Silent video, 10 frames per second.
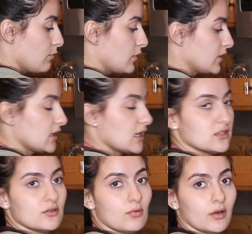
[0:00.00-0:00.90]
put it
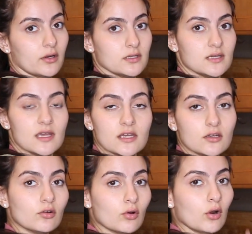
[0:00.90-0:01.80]
into our
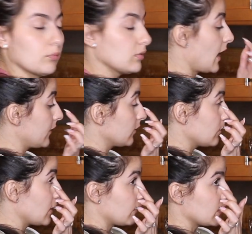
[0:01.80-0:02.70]
container or our platter,
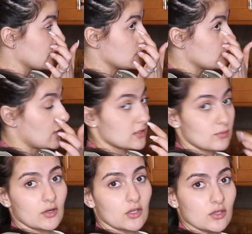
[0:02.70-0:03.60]
whatever it is you guys
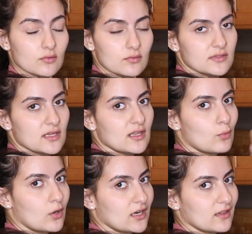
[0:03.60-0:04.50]
want to use, and then
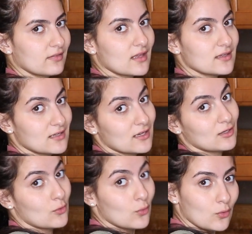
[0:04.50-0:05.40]
we're going to let that sit
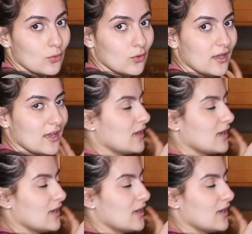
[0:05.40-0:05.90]
and cool,